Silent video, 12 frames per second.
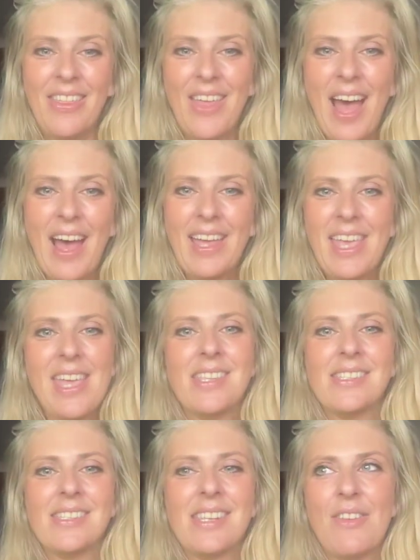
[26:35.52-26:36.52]
that
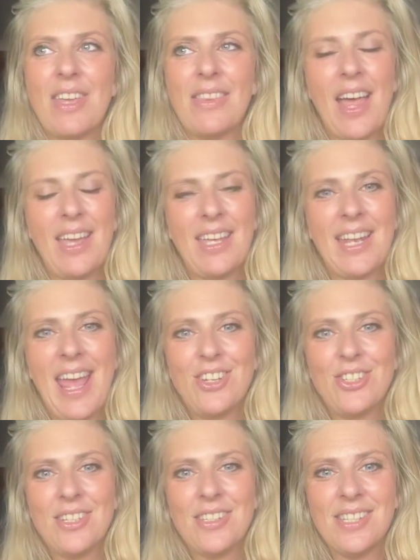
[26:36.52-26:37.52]
is giving that
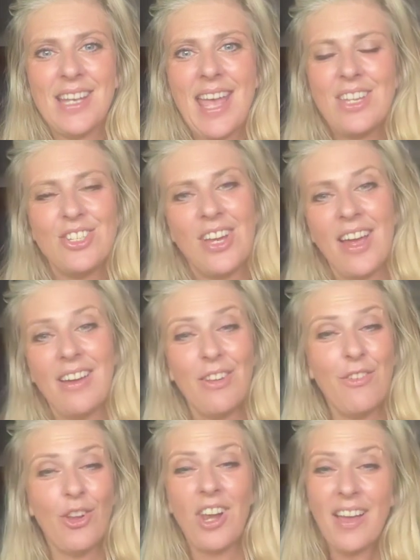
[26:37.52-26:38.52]
connection to nature. And
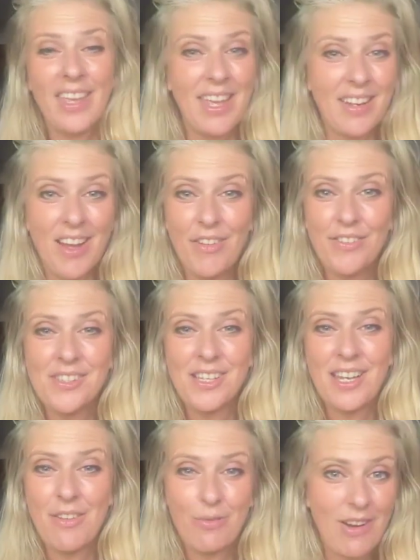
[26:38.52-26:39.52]
if you're lucky enough to
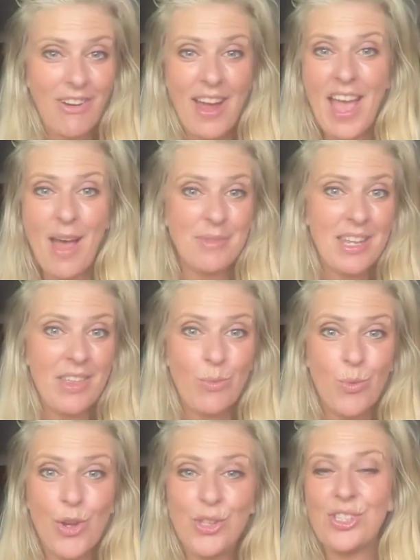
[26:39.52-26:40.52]
live where I am near the
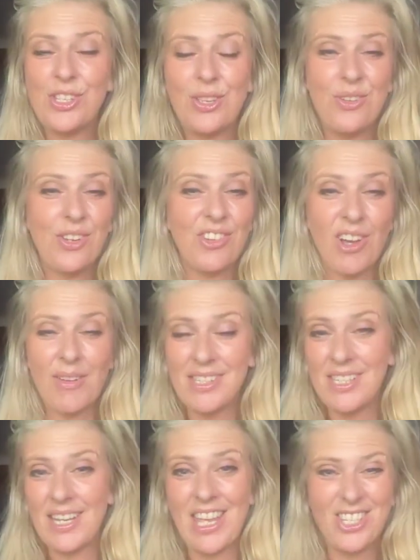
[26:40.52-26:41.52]
woods, you can go
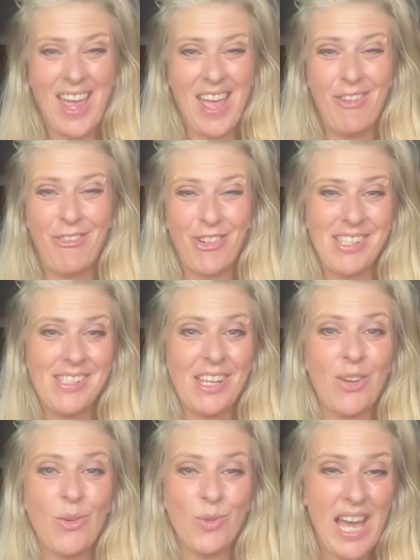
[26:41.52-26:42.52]
to nature every
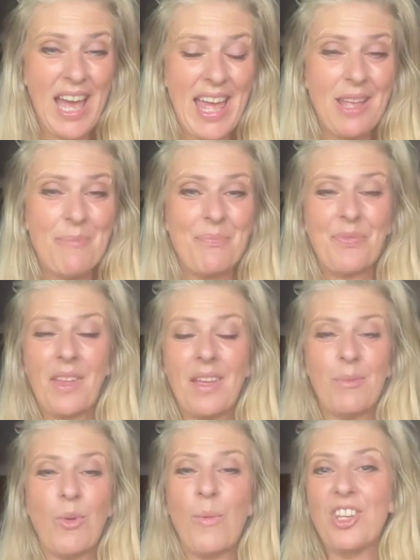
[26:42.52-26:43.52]
single day.
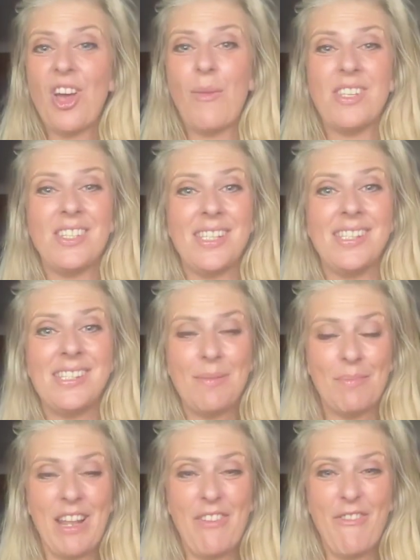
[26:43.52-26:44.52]
And what we know is just
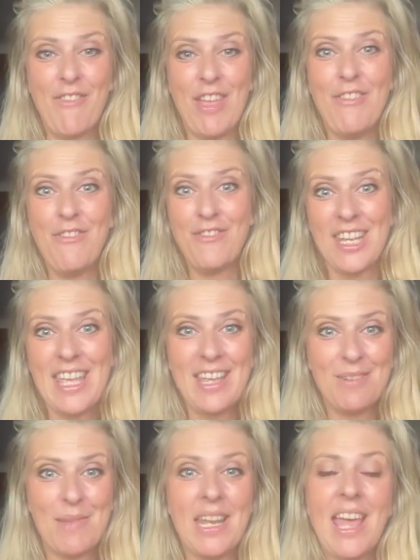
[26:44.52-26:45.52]
simply
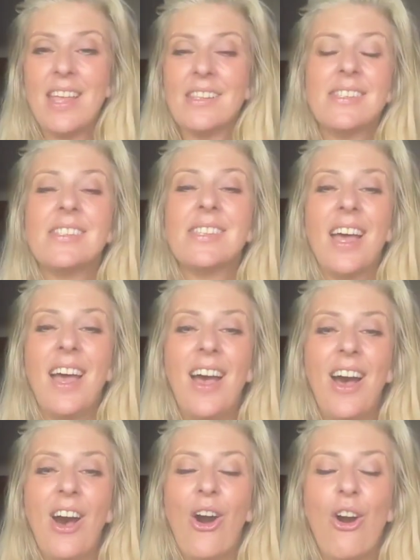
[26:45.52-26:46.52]
15 minutes
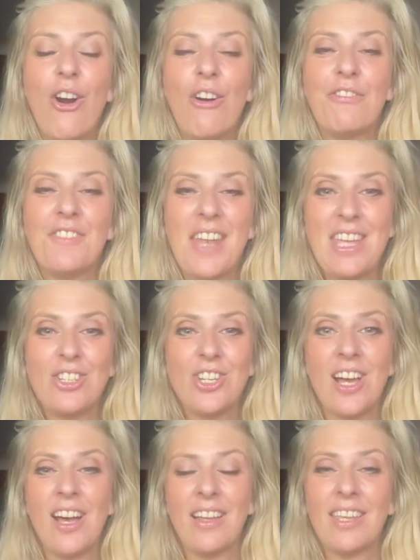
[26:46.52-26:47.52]
of
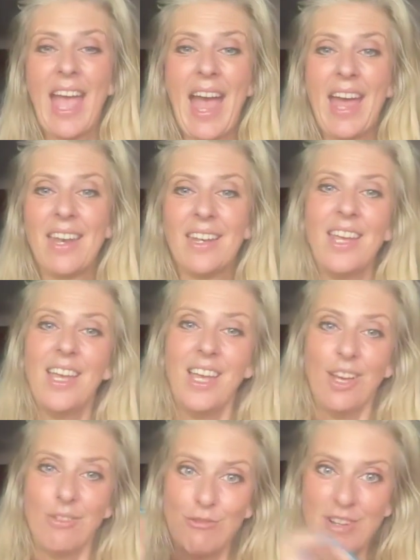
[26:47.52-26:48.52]
nature can
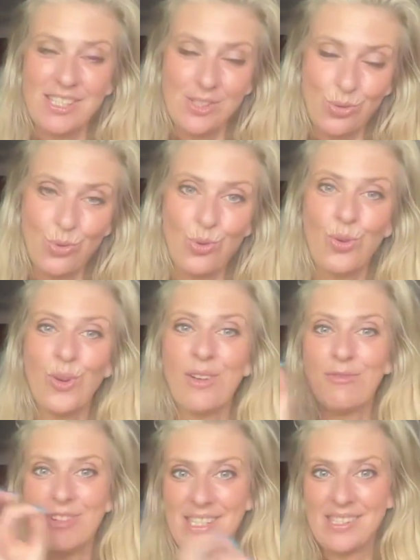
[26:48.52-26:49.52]
restore
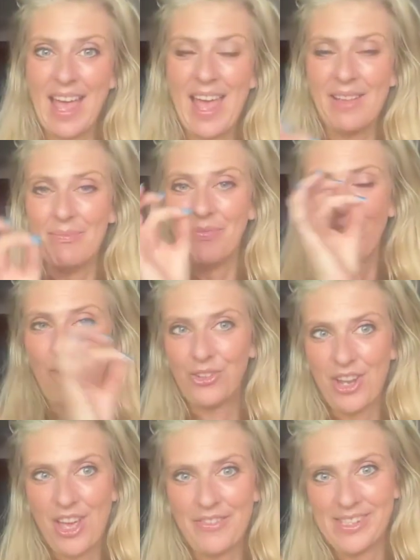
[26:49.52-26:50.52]
and reset our
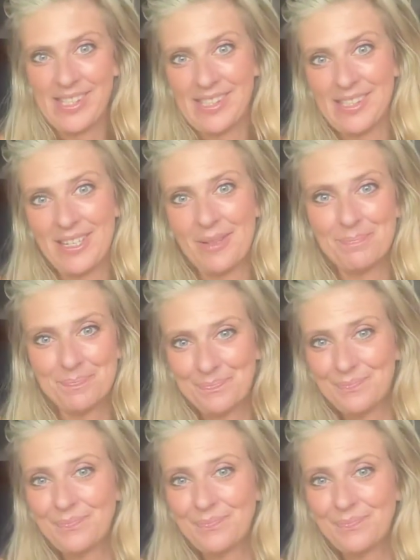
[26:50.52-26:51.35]
nervous system.